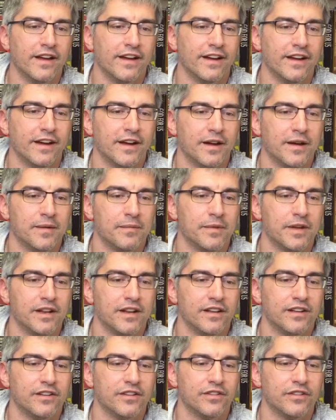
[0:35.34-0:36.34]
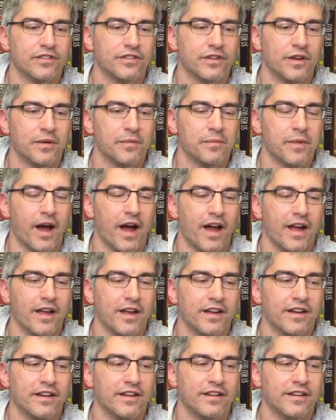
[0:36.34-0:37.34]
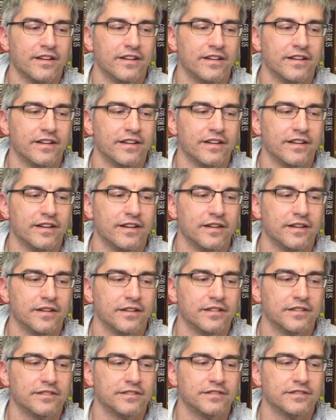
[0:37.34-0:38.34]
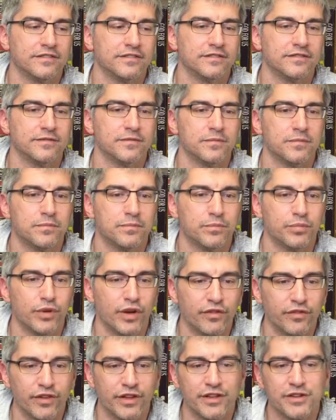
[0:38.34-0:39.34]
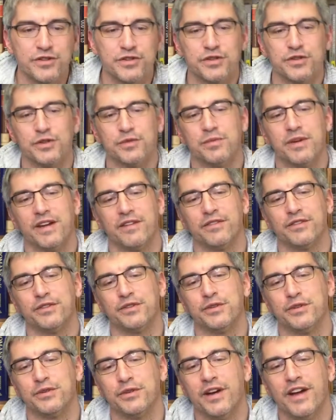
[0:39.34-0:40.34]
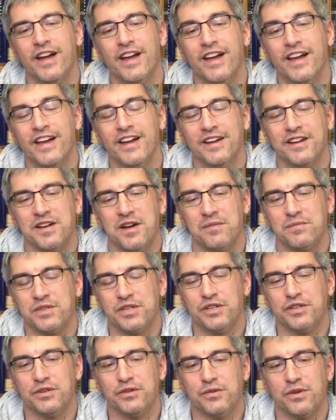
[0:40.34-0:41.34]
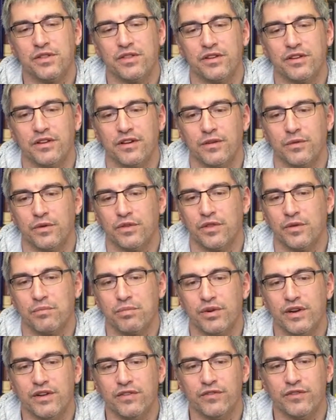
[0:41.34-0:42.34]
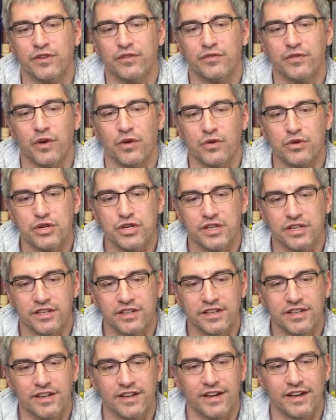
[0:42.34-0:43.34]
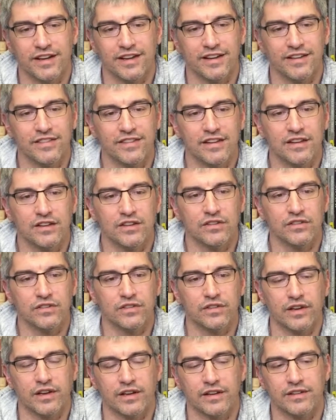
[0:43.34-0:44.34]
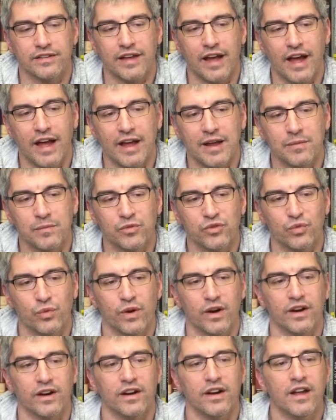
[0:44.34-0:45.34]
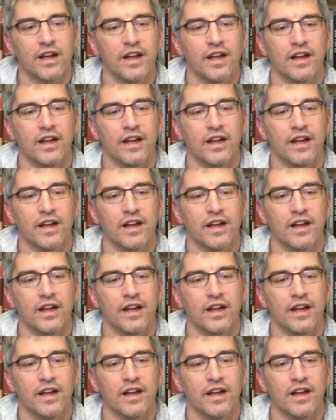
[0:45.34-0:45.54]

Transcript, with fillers: Um, it is uh, my uh, privilege to be able to come to you with a with a brief devotion uh, in these uh, times where